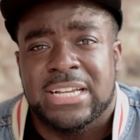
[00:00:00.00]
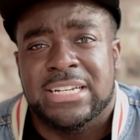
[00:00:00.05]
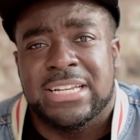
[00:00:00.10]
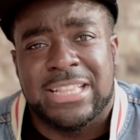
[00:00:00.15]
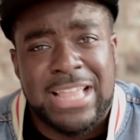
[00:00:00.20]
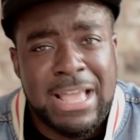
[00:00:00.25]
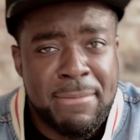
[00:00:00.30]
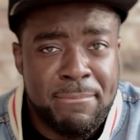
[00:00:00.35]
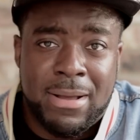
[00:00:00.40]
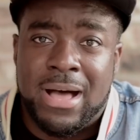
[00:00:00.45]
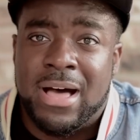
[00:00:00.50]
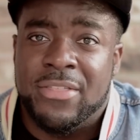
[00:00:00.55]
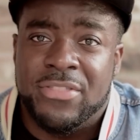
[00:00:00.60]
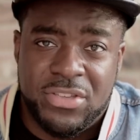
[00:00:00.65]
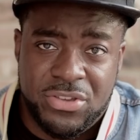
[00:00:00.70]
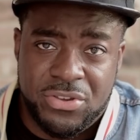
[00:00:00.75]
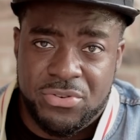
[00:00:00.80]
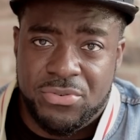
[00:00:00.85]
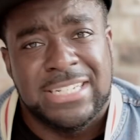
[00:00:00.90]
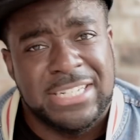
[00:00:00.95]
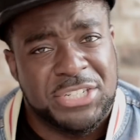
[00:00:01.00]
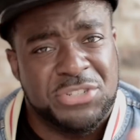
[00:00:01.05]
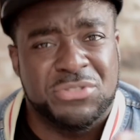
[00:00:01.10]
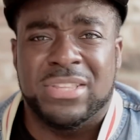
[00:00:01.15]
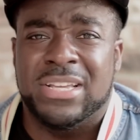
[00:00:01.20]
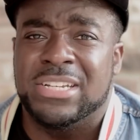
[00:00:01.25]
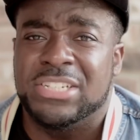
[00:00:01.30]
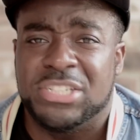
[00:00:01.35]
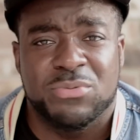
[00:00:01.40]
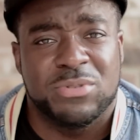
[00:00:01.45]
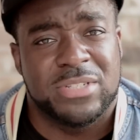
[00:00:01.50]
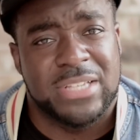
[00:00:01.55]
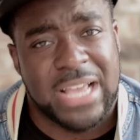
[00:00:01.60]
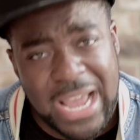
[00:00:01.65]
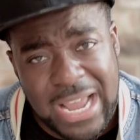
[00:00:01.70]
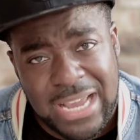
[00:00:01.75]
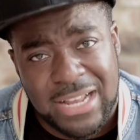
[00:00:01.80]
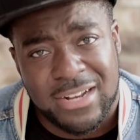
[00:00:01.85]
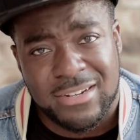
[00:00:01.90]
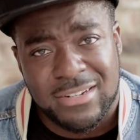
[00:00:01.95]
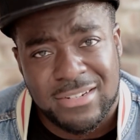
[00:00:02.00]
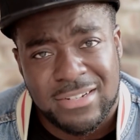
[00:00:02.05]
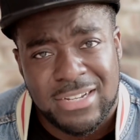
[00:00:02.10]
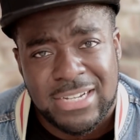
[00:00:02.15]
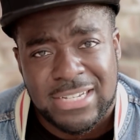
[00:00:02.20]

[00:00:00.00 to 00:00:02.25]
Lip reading: Did that bother you? Did you think she was a hater?